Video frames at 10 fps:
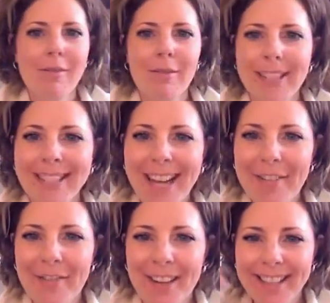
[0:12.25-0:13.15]
which is kind
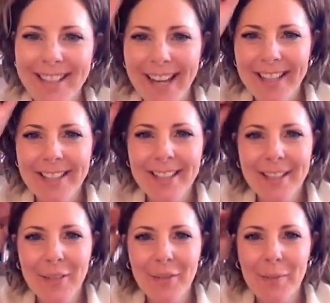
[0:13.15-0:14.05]
of fun actually,
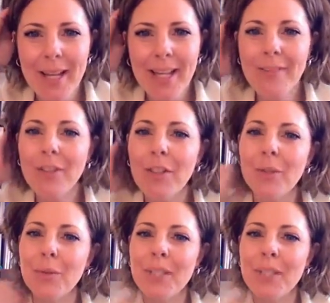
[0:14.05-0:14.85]
because for many of you,